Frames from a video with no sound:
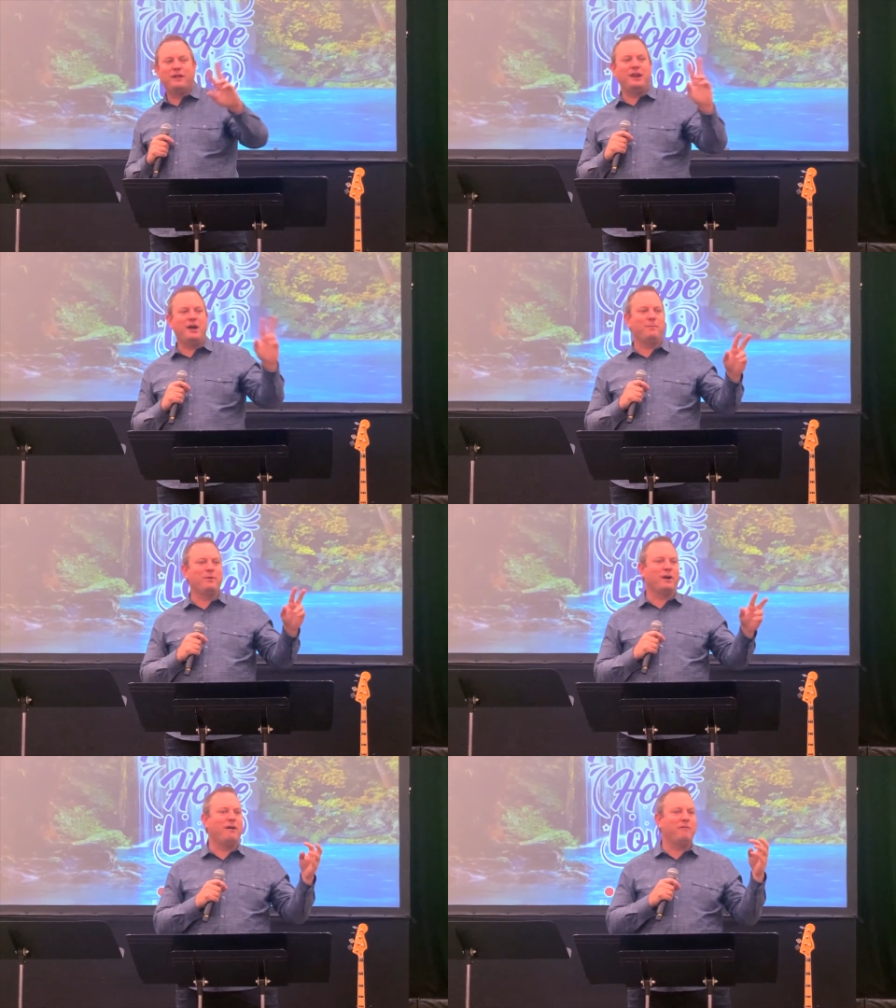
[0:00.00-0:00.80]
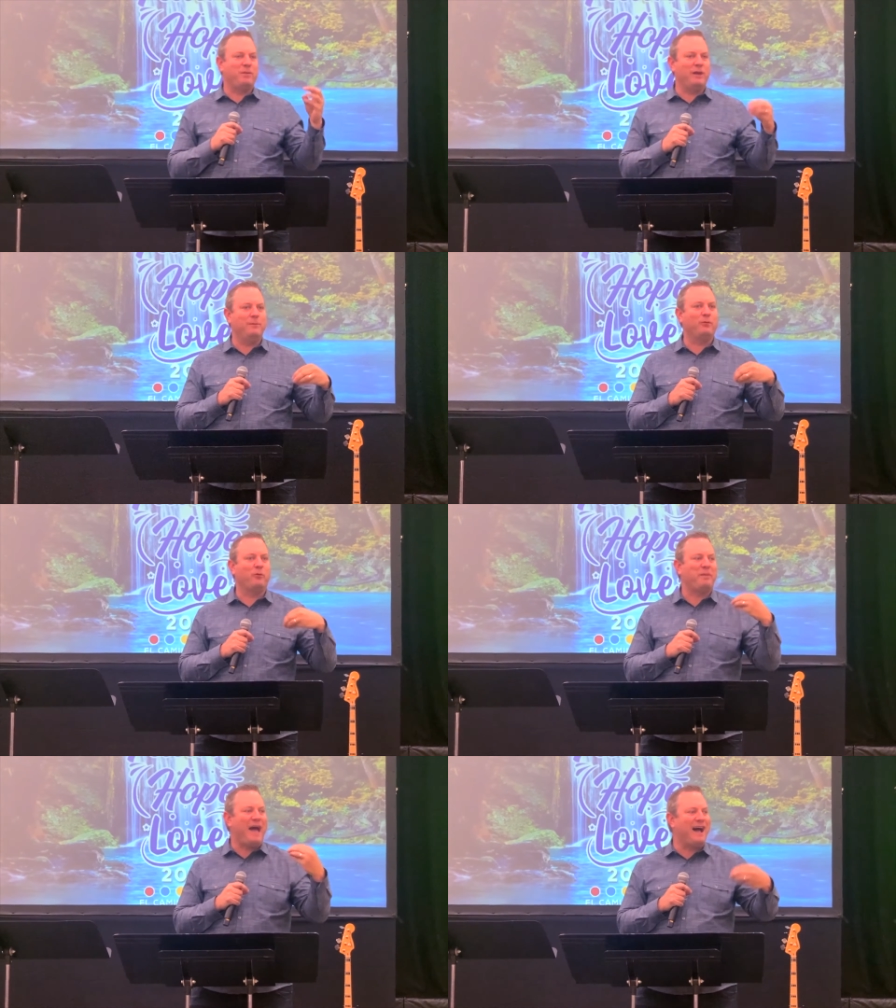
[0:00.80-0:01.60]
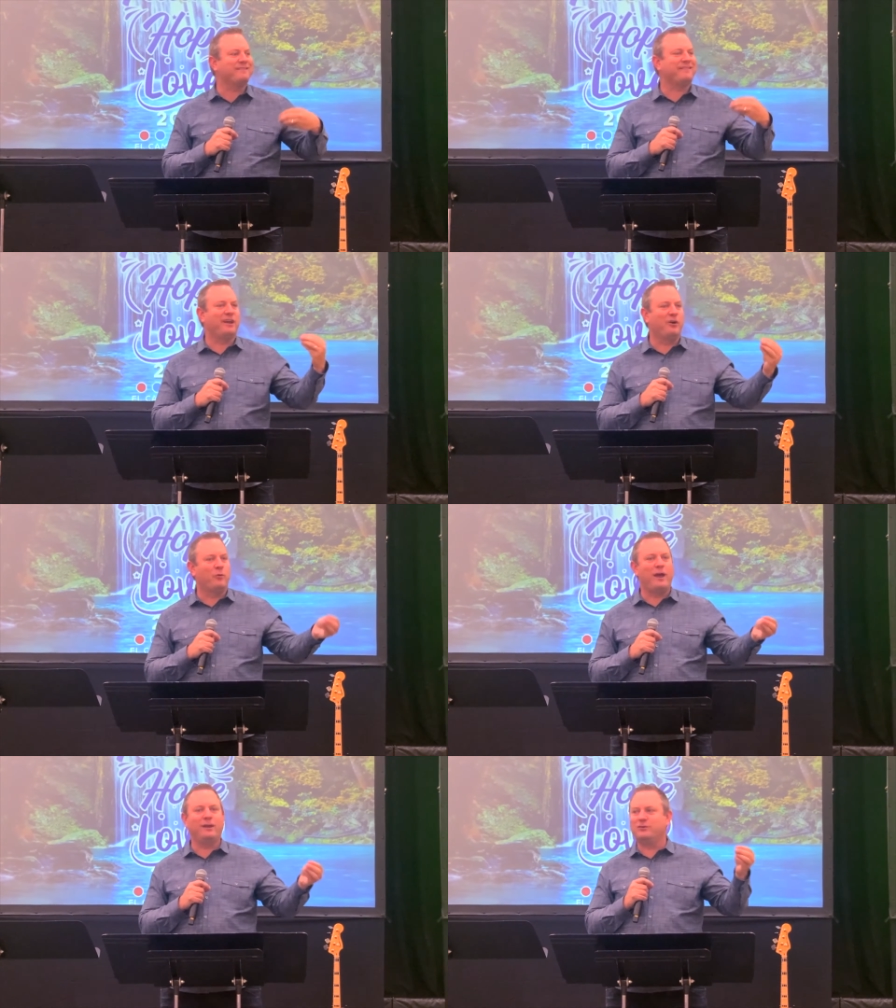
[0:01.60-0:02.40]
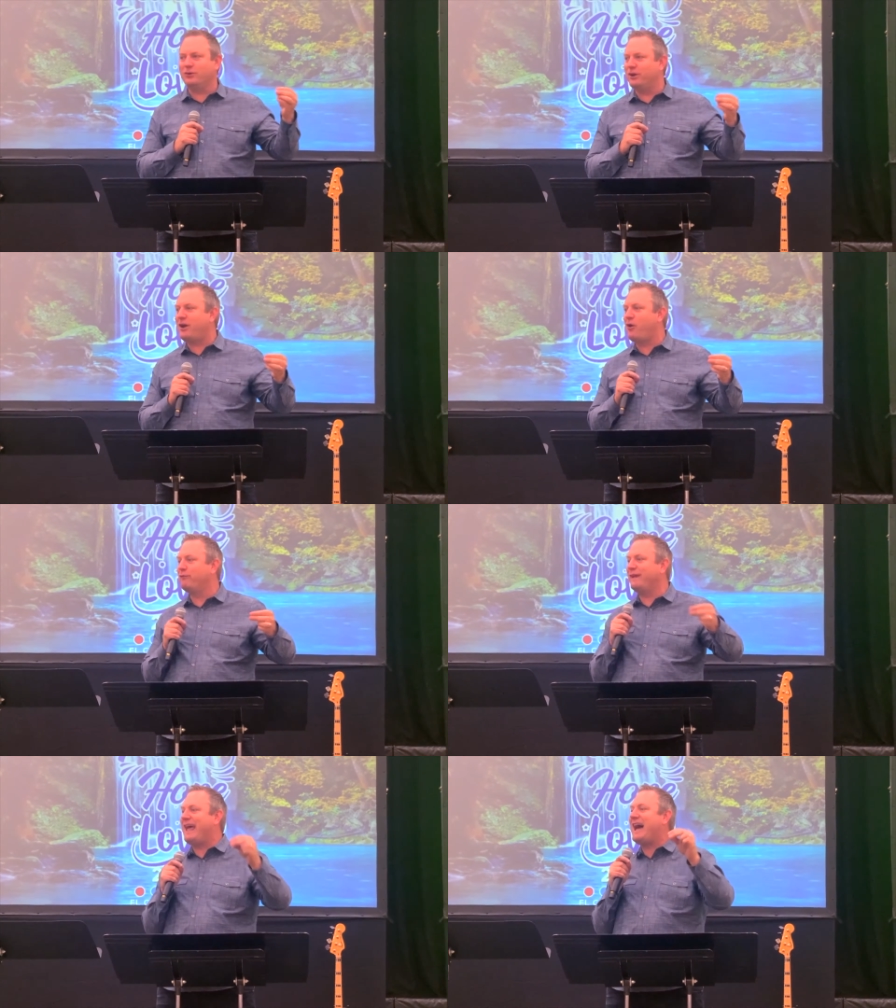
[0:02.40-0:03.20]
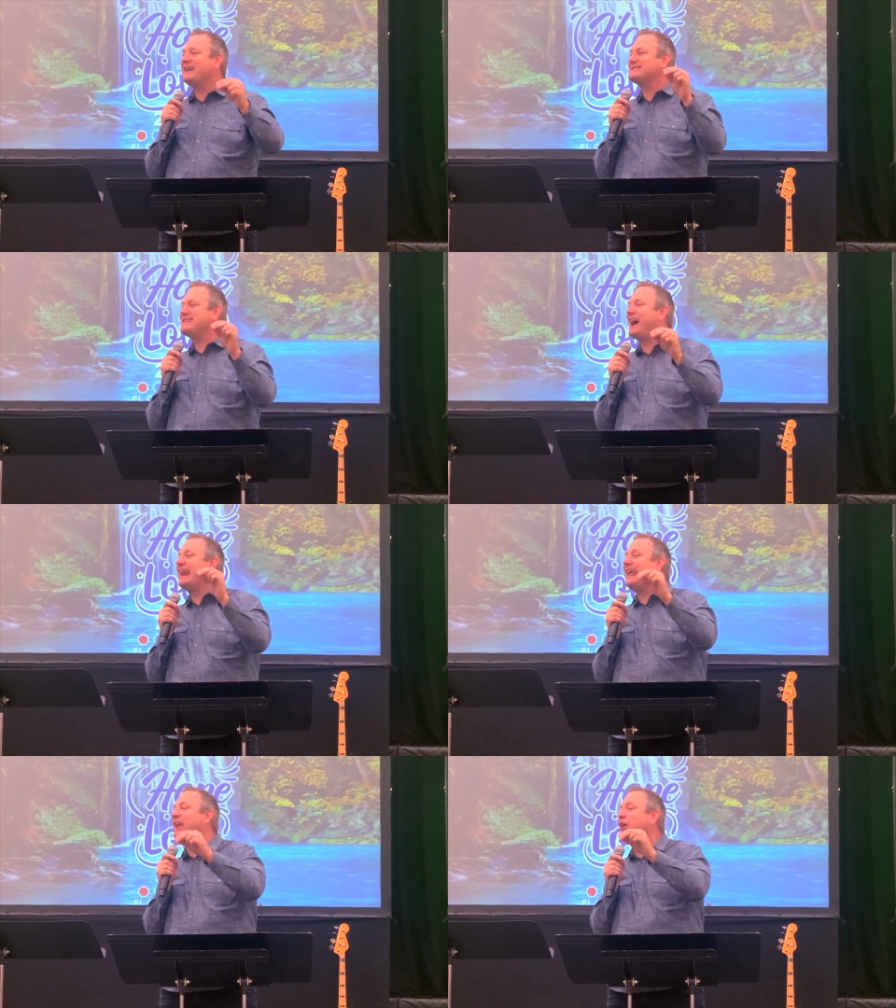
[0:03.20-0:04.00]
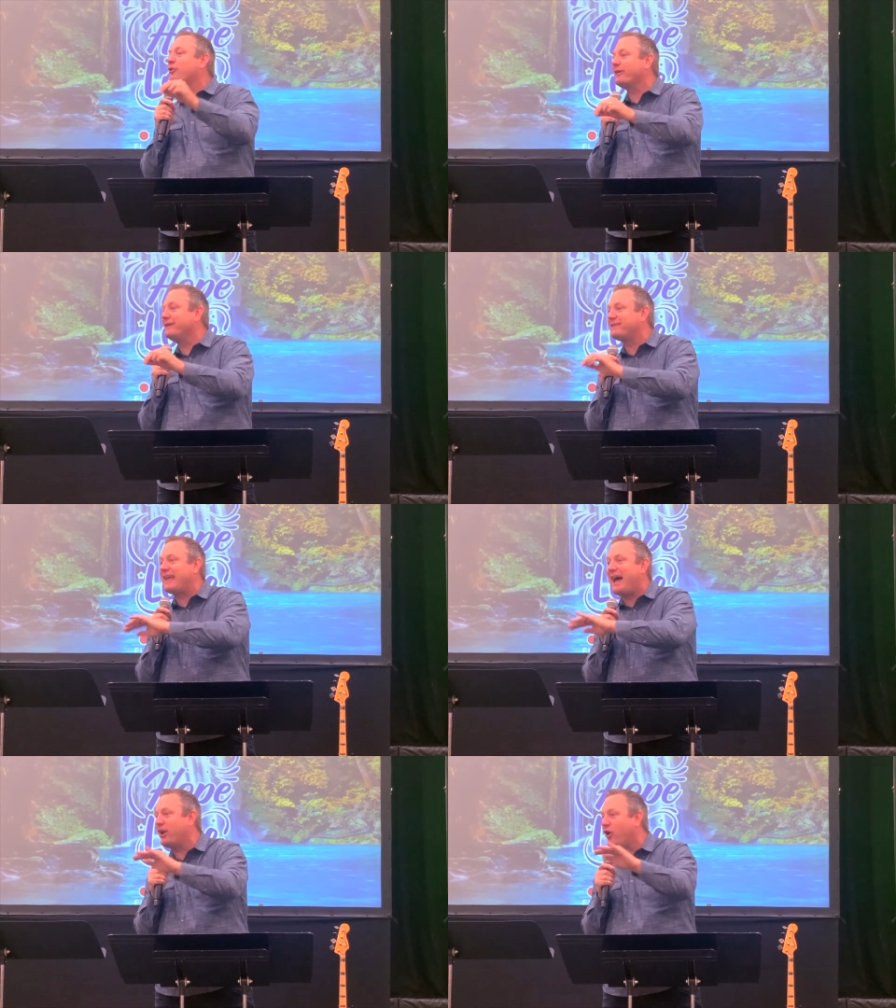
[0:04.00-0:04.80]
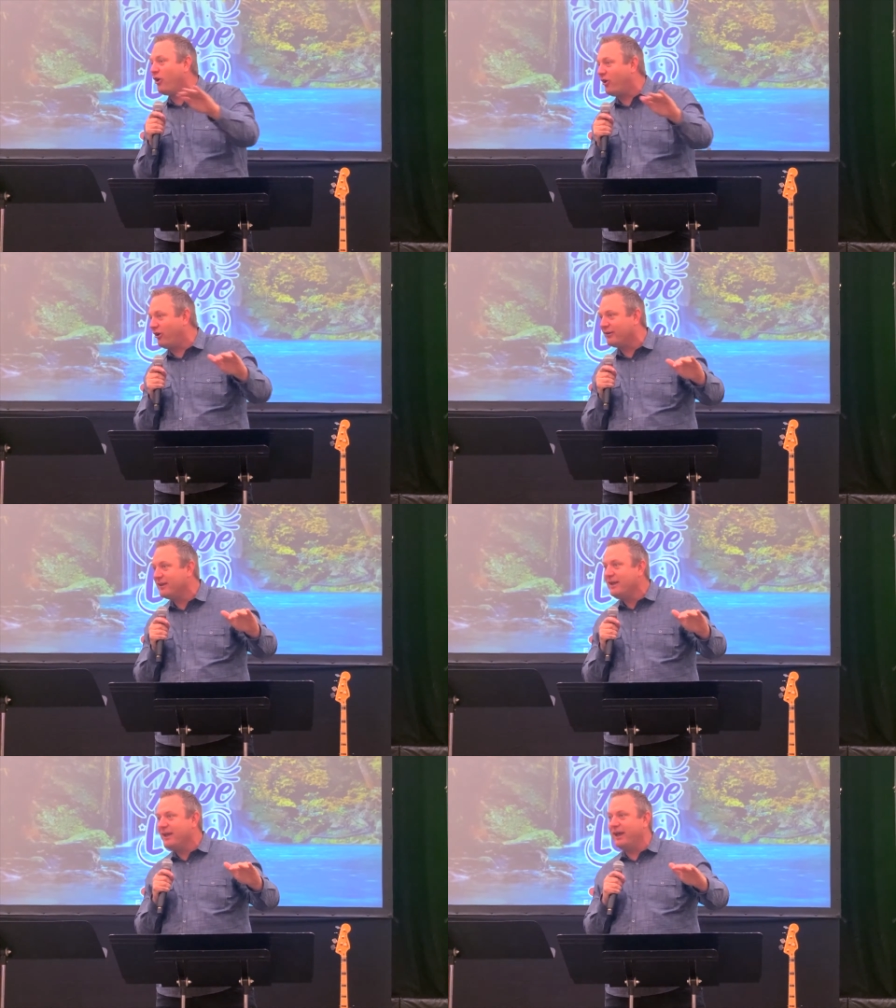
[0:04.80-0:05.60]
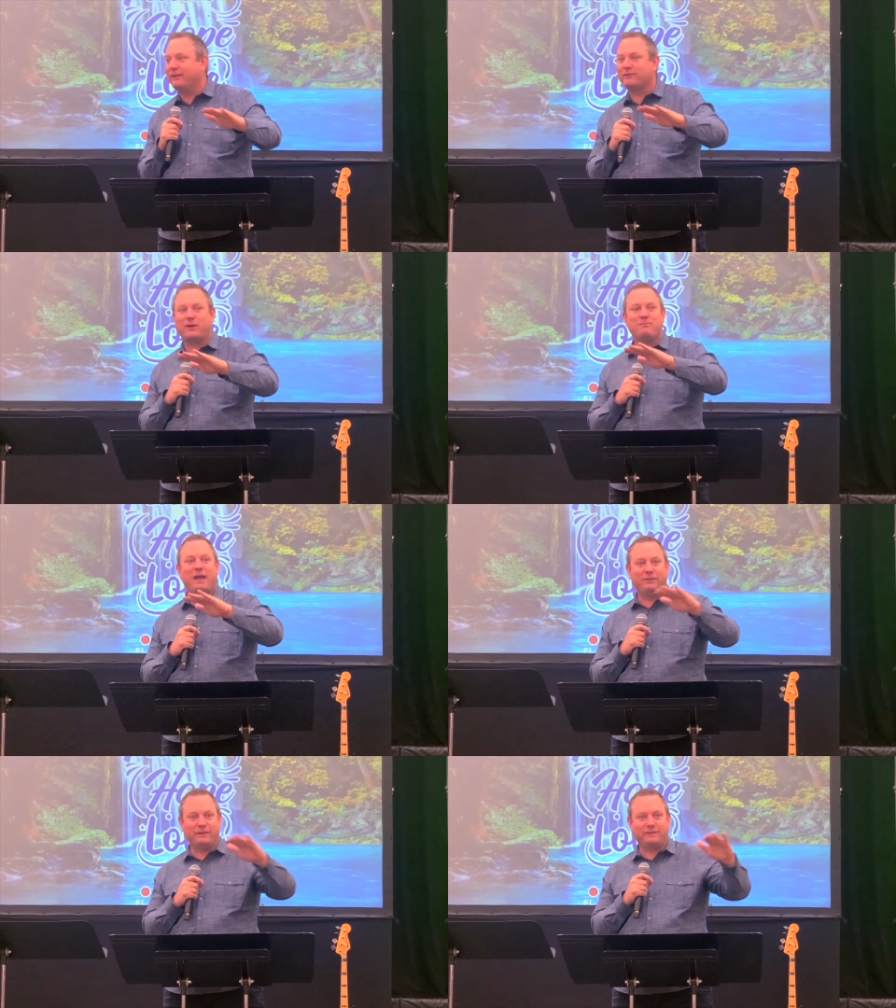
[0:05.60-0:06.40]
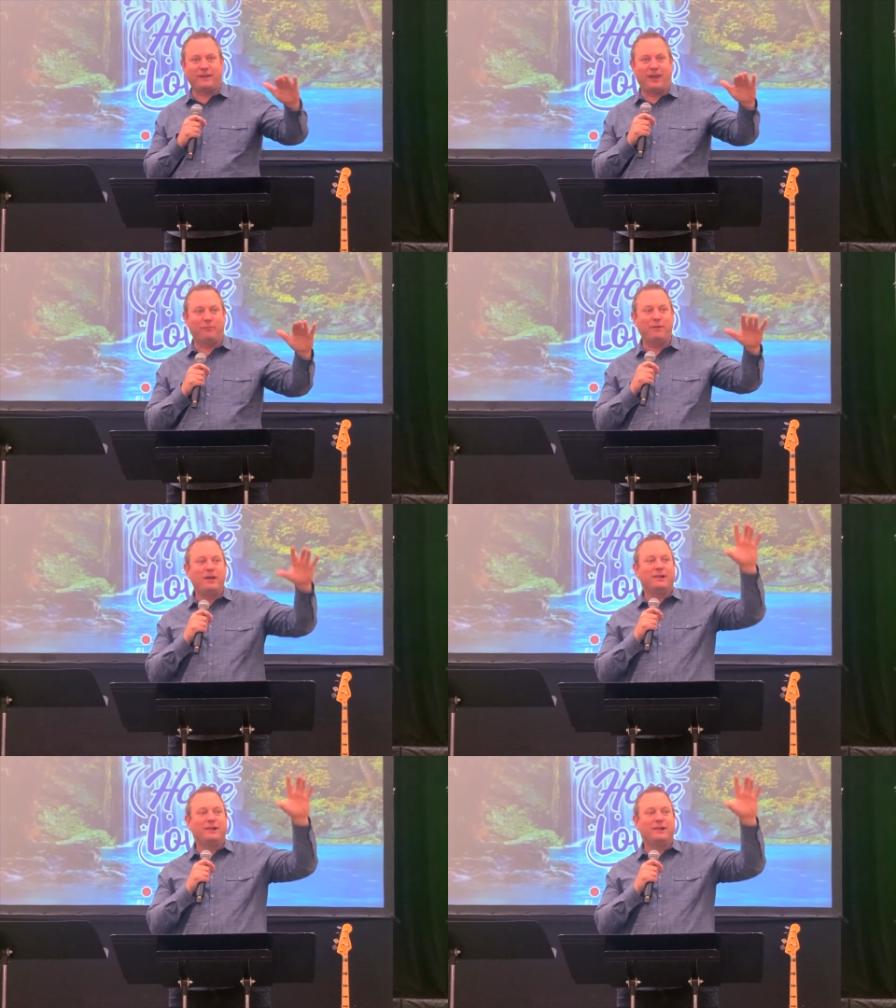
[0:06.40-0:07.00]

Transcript: the number of people passing away due to COVID has not increased at all. It has remained the same.